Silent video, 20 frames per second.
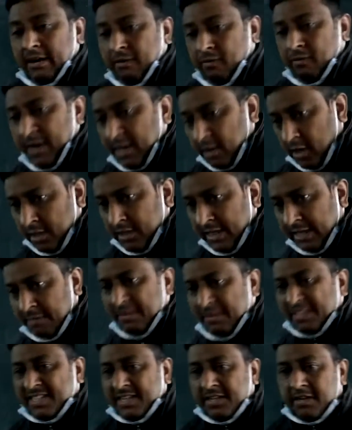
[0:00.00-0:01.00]
work on that
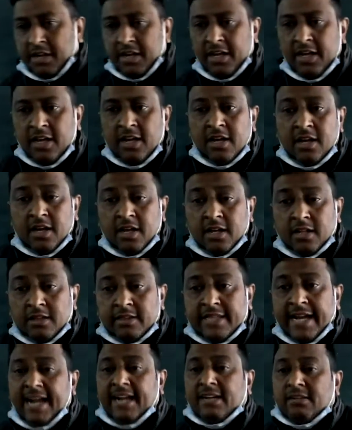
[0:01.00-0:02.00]
machinery,
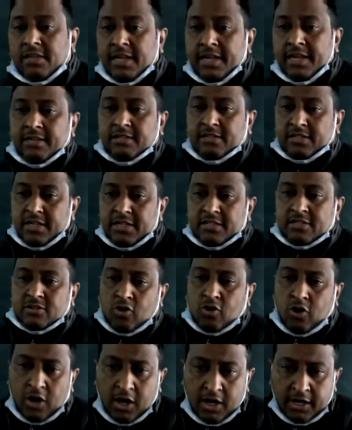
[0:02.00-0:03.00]
that things is
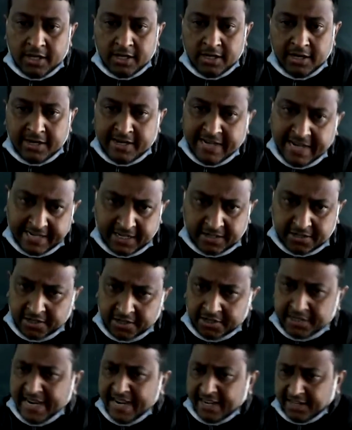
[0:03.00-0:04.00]
called
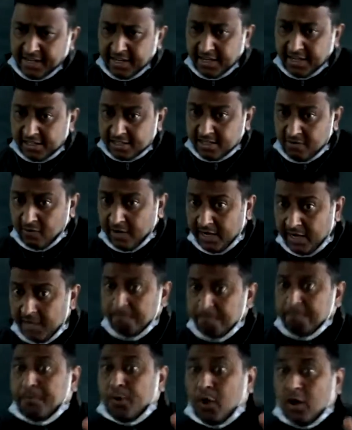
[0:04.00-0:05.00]
directing. Directing is the only
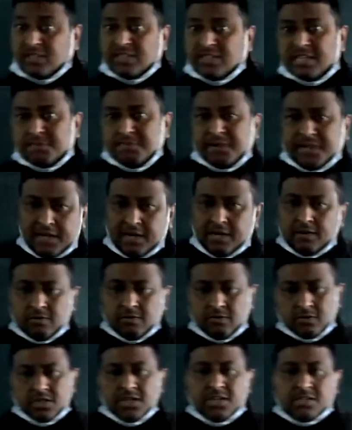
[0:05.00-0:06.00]
process, beta.
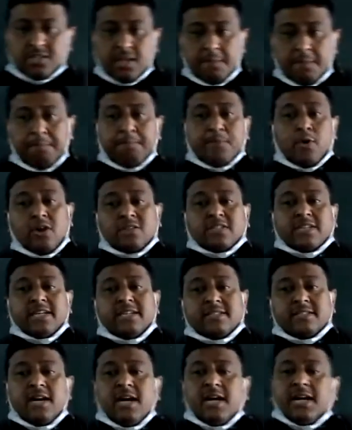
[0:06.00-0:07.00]
It's a
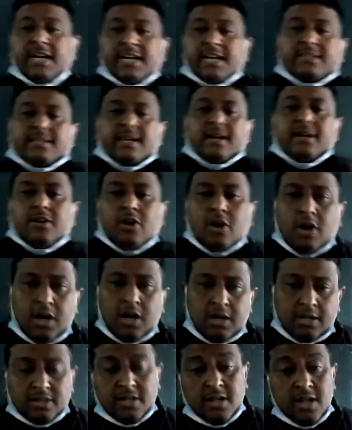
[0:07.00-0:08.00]
process. It's a
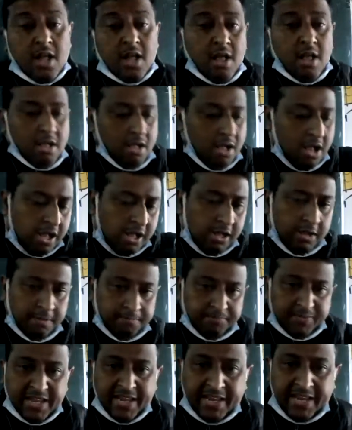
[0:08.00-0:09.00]
not
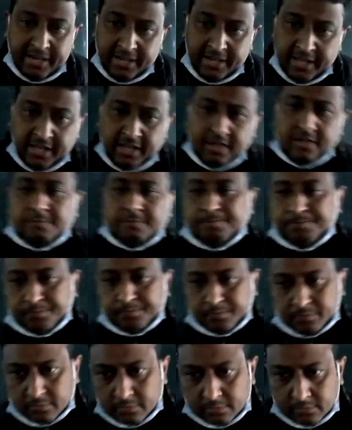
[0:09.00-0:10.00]

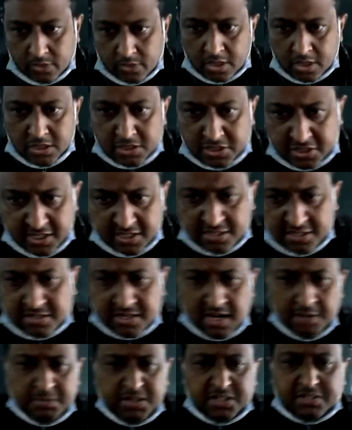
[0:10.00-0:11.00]
any
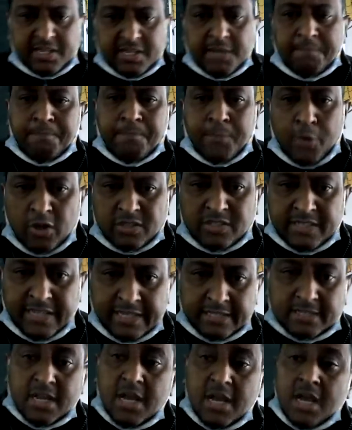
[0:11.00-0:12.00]
system. It's a
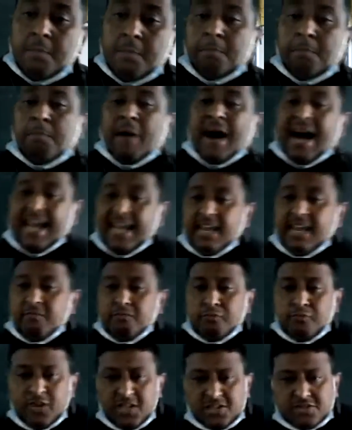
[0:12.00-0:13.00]
process by
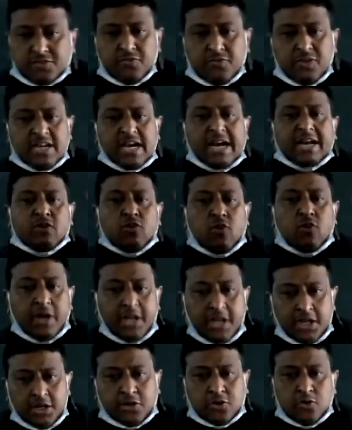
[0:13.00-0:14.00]
which we are
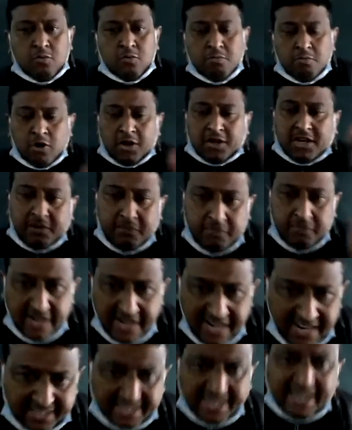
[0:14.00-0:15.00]
going to
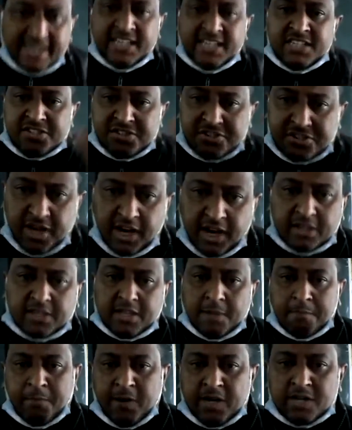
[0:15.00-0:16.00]
motivate or instruct
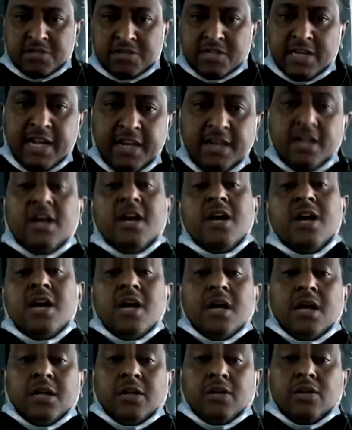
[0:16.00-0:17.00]
the person
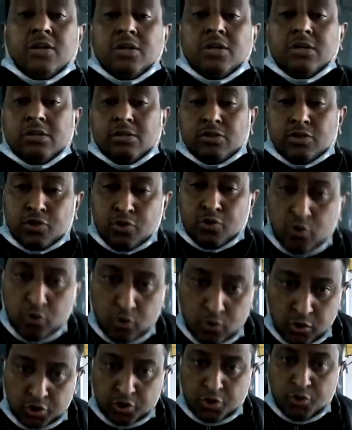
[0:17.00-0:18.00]

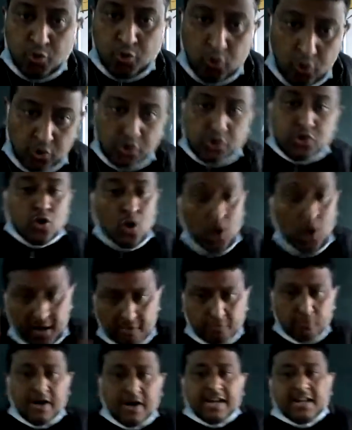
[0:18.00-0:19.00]
to do
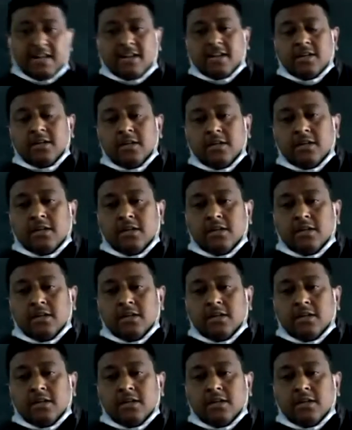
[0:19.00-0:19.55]
your work